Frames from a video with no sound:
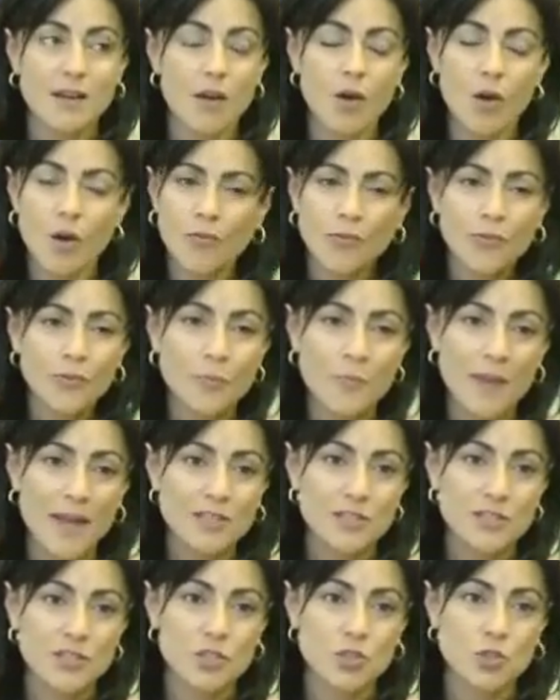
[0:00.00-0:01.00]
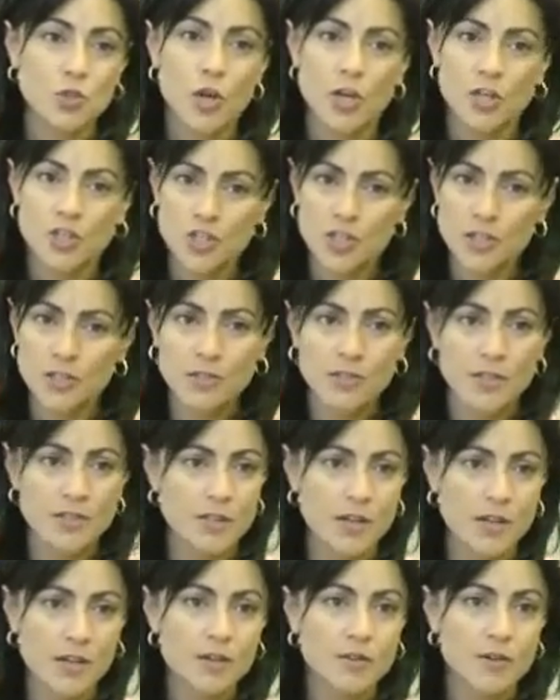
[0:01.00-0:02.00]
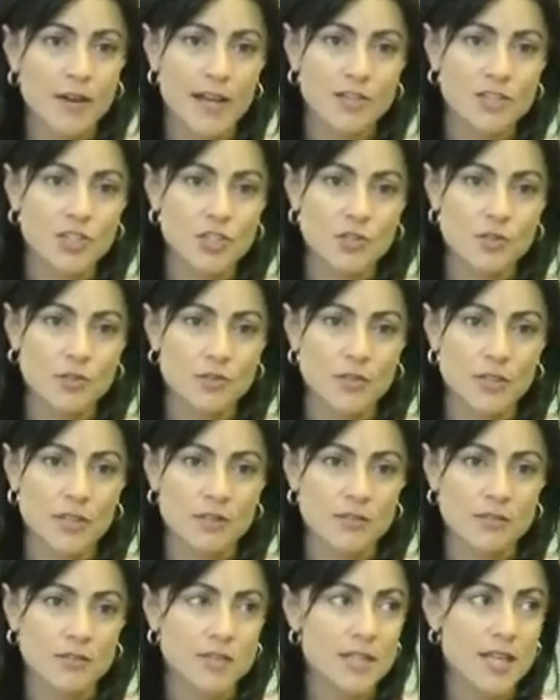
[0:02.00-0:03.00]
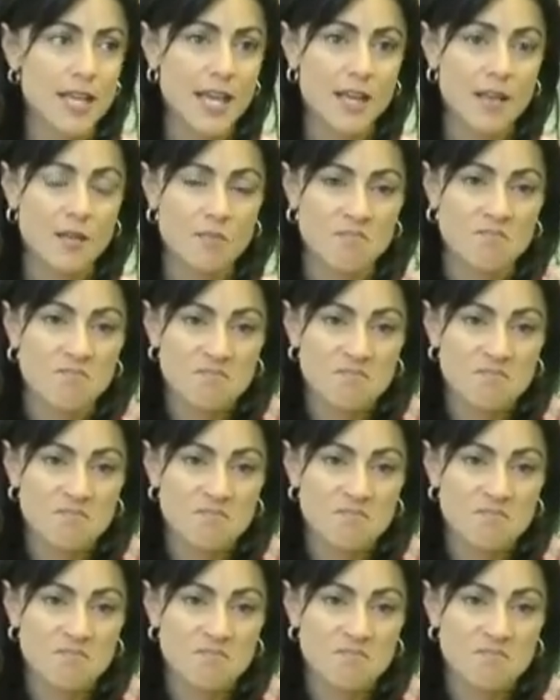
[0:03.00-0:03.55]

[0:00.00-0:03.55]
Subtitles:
awful message to our children and our grandchildren to say